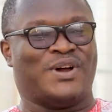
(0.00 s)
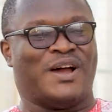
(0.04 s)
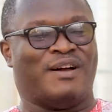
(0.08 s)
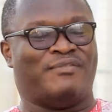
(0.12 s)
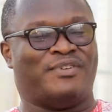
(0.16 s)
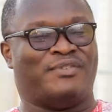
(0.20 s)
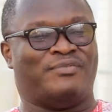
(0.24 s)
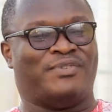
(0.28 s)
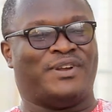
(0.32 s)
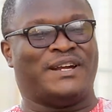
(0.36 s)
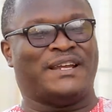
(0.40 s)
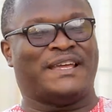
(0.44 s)

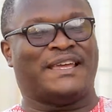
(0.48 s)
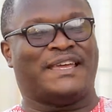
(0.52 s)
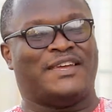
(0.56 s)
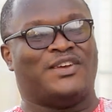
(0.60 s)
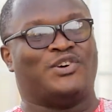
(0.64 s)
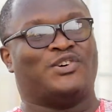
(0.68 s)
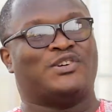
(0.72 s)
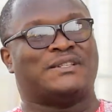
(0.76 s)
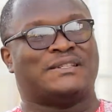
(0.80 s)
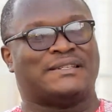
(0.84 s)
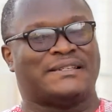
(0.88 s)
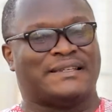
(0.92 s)
have a very
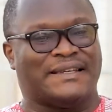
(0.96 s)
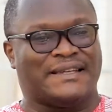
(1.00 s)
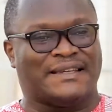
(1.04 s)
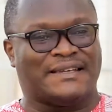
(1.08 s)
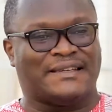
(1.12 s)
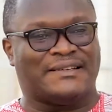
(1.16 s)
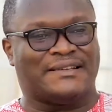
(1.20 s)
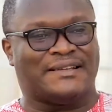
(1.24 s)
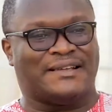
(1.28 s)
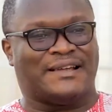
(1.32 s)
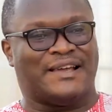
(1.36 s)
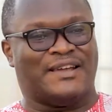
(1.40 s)

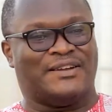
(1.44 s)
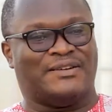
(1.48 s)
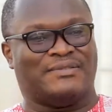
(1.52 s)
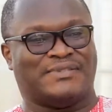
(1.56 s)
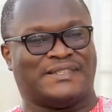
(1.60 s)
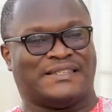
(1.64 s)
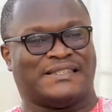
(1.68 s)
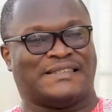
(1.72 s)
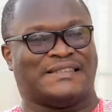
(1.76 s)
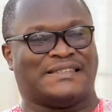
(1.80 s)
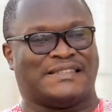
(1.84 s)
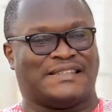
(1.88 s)
chaotic kind
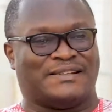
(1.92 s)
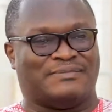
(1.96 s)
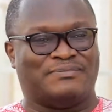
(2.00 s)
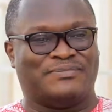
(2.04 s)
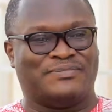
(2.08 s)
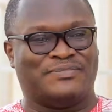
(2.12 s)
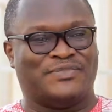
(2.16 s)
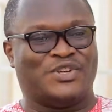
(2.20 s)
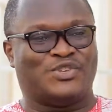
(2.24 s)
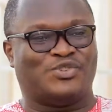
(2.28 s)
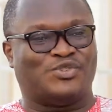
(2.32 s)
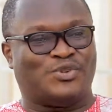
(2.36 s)
of system,
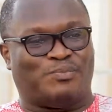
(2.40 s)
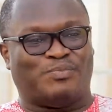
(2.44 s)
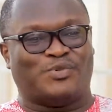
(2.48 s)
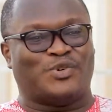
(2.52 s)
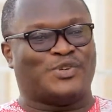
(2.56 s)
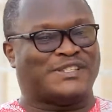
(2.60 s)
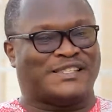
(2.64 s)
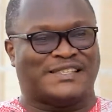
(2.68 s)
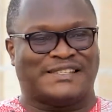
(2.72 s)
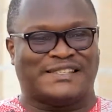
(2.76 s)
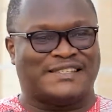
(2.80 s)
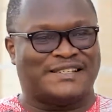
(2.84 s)

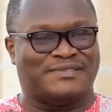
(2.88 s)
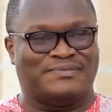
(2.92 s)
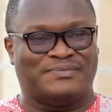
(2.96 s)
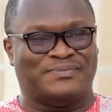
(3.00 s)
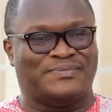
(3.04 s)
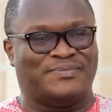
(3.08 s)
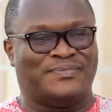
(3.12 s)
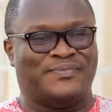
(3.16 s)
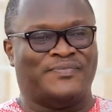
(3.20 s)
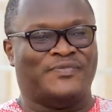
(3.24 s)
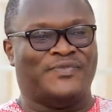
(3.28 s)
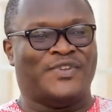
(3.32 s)
support system
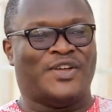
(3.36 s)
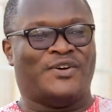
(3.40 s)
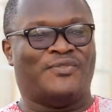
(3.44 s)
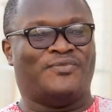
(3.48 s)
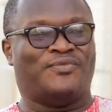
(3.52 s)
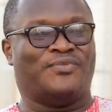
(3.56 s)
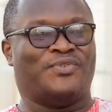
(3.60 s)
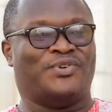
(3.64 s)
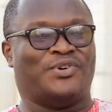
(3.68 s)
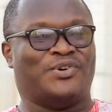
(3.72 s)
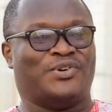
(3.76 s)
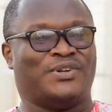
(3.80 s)

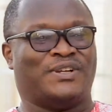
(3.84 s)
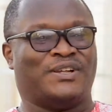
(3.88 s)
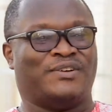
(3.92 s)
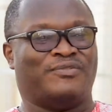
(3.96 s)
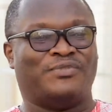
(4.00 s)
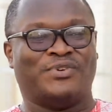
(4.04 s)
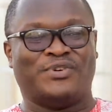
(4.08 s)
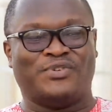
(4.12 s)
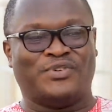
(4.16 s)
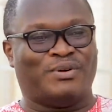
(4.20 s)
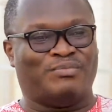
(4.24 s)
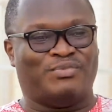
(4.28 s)
for the
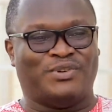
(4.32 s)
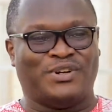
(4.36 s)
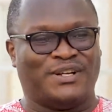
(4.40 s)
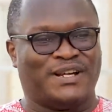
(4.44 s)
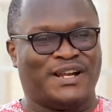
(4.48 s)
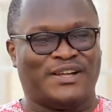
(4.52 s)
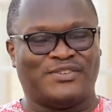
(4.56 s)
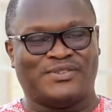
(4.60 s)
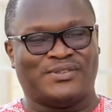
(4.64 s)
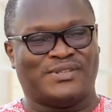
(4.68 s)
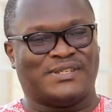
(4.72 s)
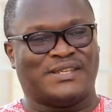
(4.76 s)
vulnerable
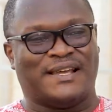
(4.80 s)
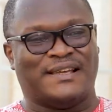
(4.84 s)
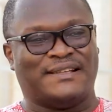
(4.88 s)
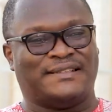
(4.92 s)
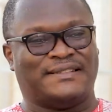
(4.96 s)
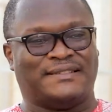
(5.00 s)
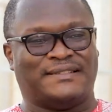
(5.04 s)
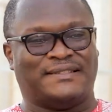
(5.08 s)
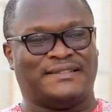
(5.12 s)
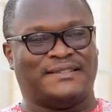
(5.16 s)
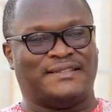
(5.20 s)
in our society.